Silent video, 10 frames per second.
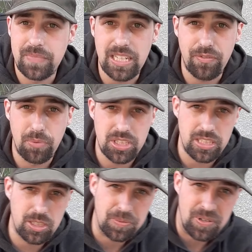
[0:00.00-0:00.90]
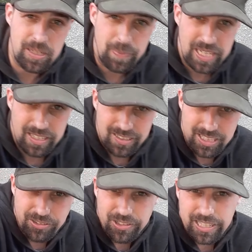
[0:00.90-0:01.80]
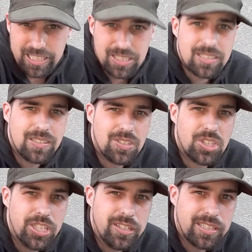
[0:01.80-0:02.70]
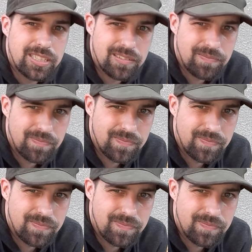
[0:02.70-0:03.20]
thank you for watching, subscribe, and see you the next. Cheers!